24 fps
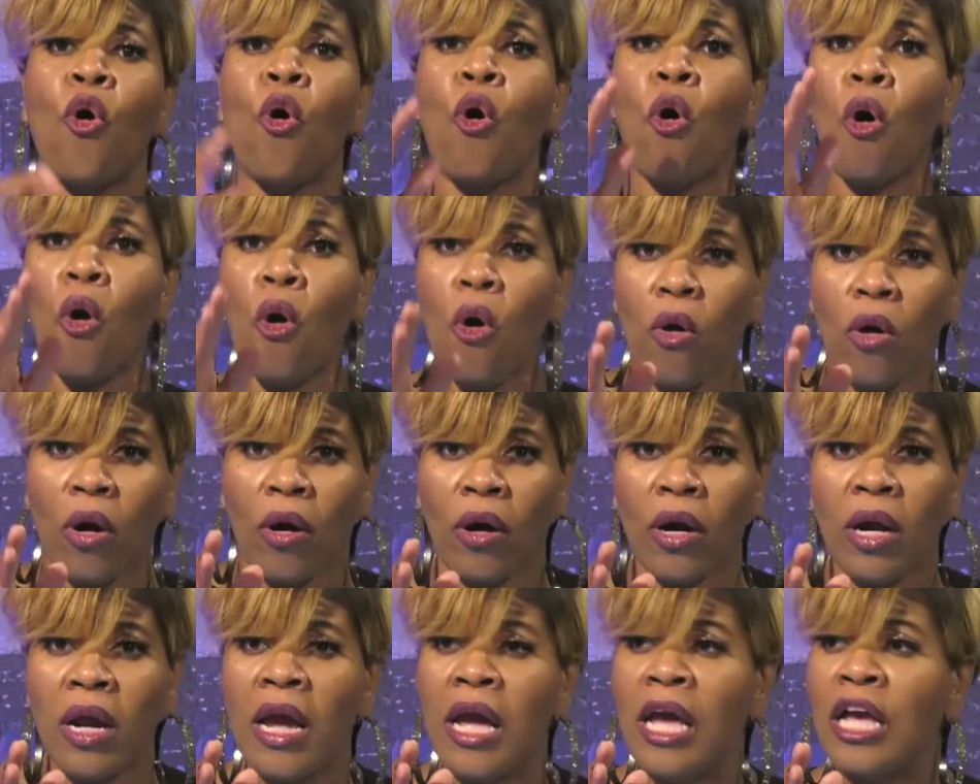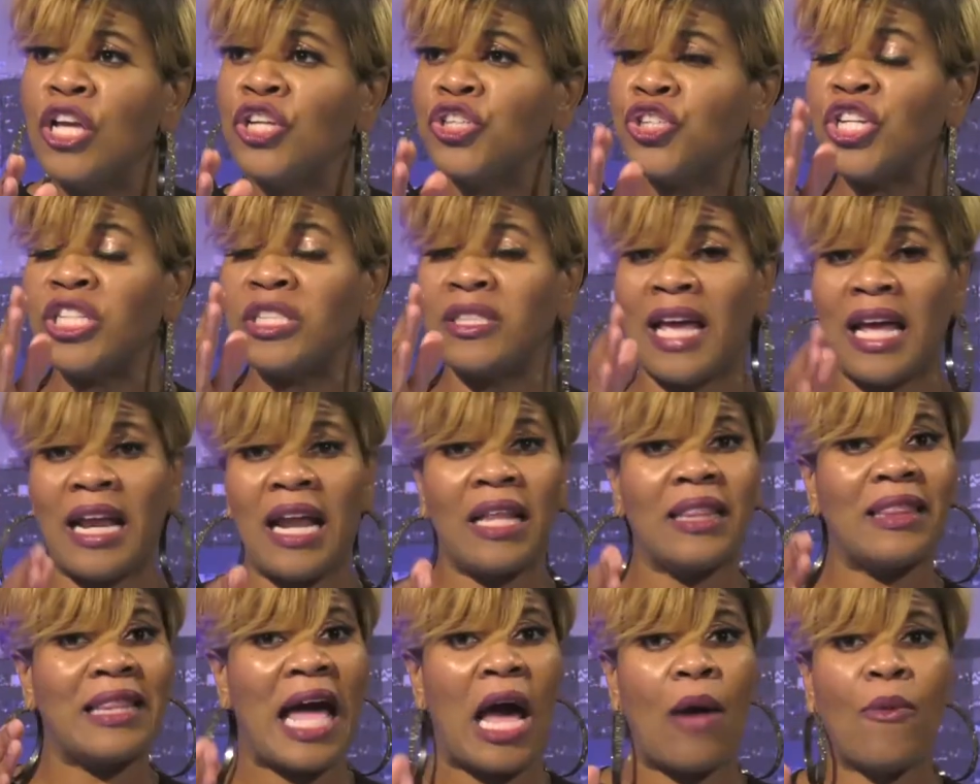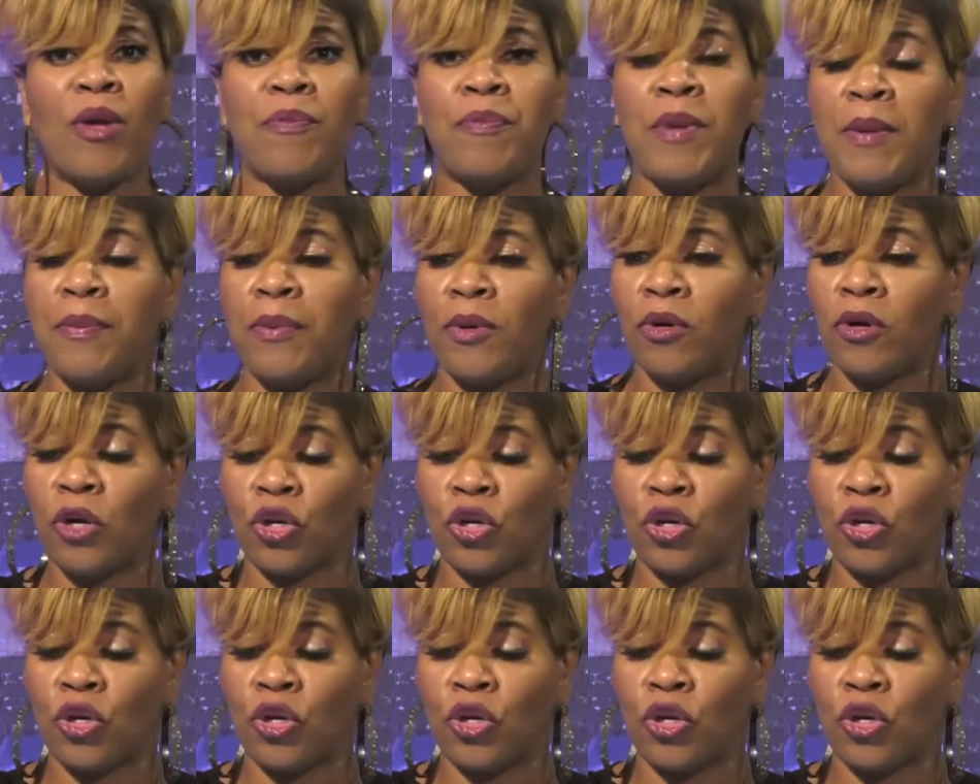or she's not allowing people,